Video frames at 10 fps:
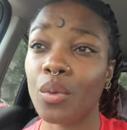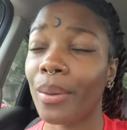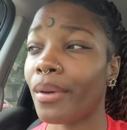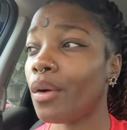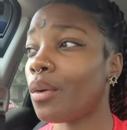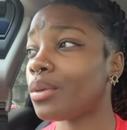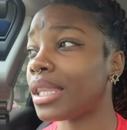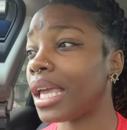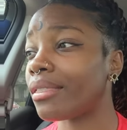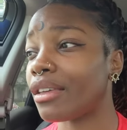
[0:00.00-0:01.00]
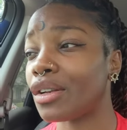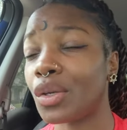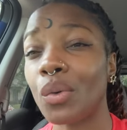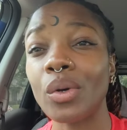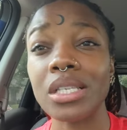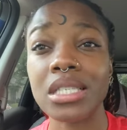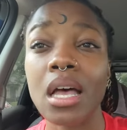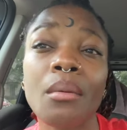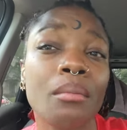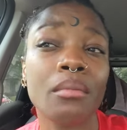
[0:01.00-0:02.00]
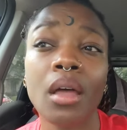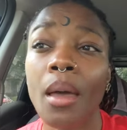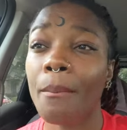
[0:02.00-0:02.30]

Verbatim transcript: of women who think they're doing something,